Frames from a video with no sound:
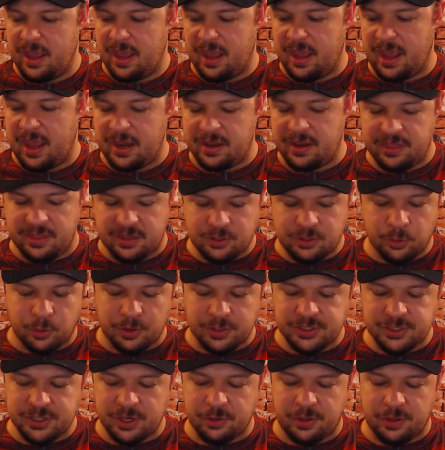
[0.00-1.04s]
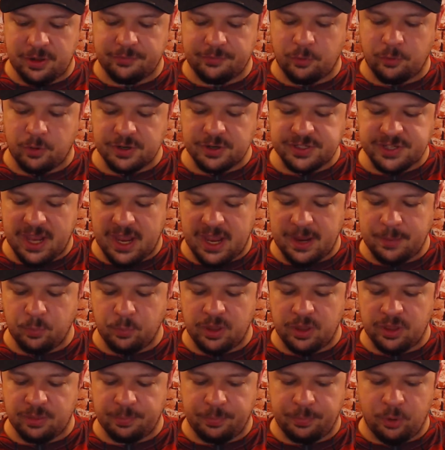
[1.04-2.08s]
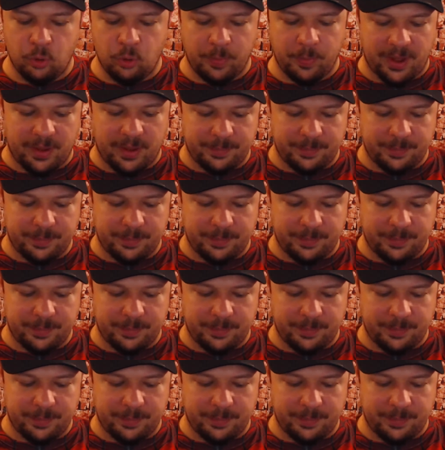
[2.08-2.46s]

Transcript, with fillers: and the torso that, of course, came with Puma.